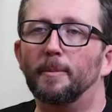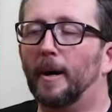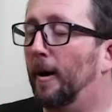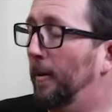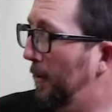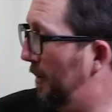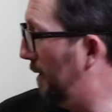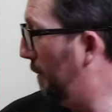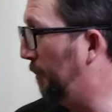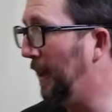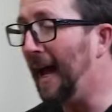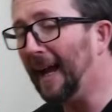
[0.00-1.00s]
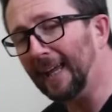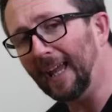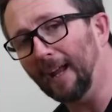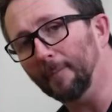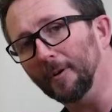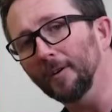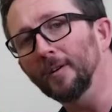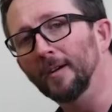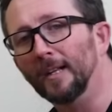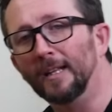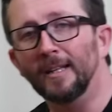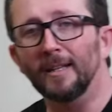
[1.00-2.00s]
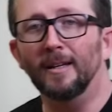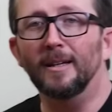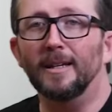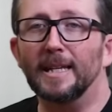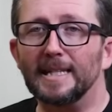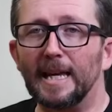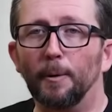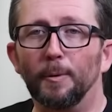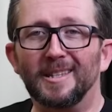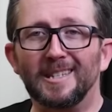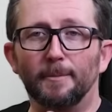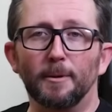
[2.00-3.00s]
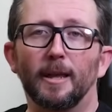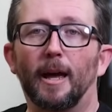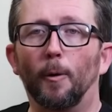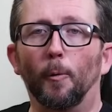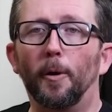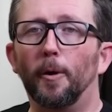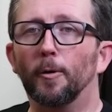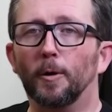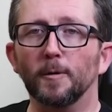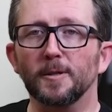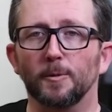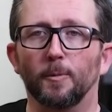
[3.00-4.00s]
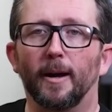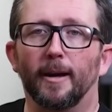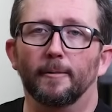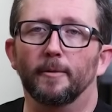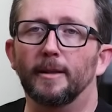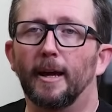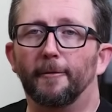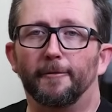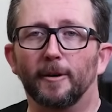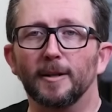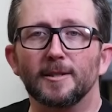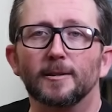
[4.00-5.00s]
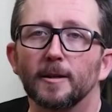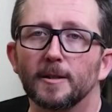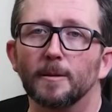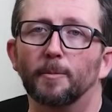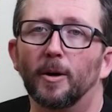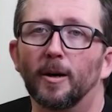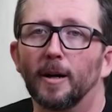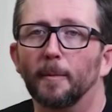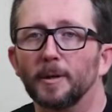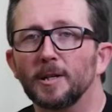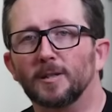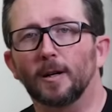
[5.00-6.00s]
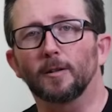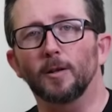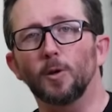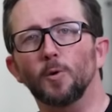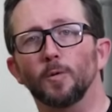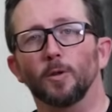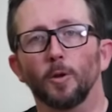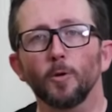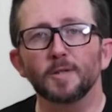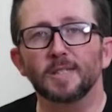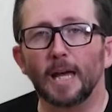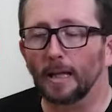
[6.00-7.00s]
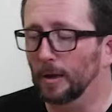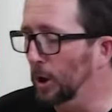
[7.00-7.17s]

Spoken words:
about the black hammer is that when some of that oil goes away, when that front starts to burn up and you start to lose that